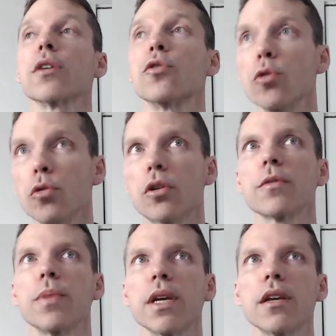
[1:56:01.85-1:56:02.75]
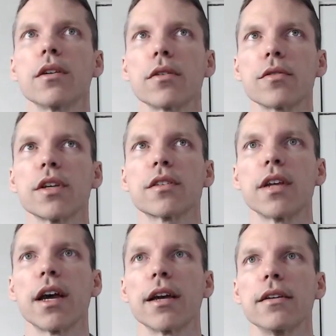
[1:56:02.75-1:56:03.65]
you could be here this
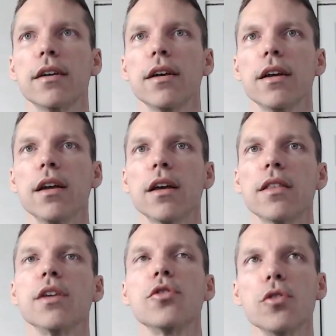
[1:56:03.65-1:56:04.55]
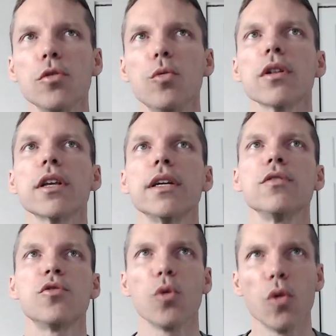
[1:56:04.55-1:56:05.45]
day, then you will
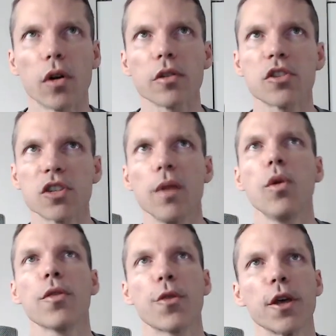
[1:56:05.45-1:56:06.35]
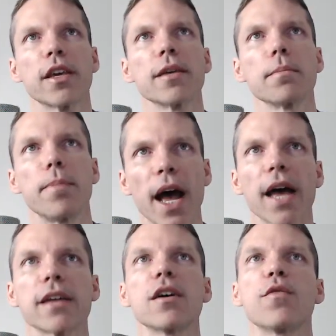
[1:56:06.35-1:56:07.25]
endure someone thinking
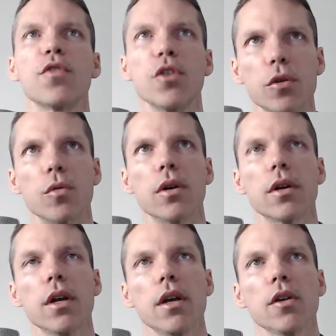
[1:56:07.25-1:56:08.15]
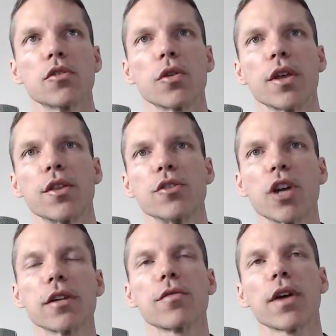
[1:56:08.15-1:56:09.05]
bad of you so that the
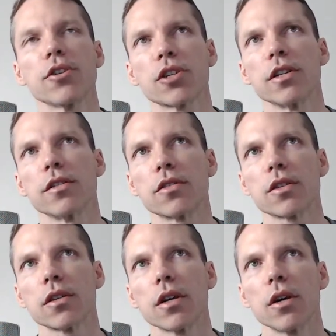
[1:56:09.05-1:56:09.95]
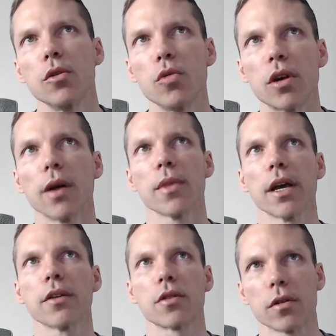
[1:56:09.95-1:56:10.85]
generations who come
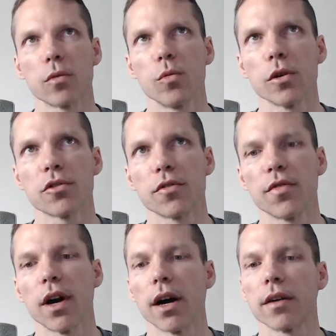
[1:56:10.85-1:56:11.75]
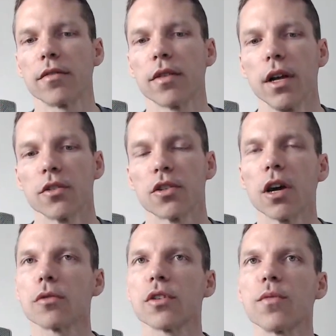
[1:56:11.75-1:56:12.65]
later will survive.
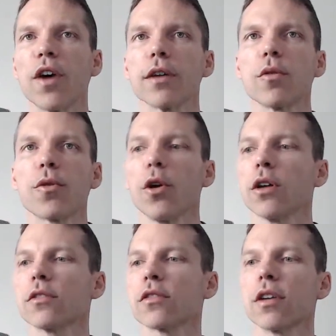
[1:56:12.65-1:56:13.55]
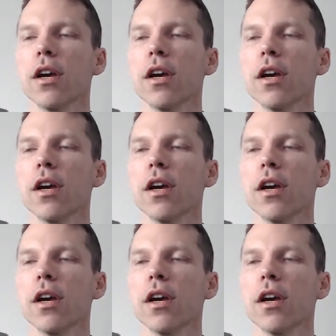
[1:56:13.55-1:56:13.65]
So some final thoughts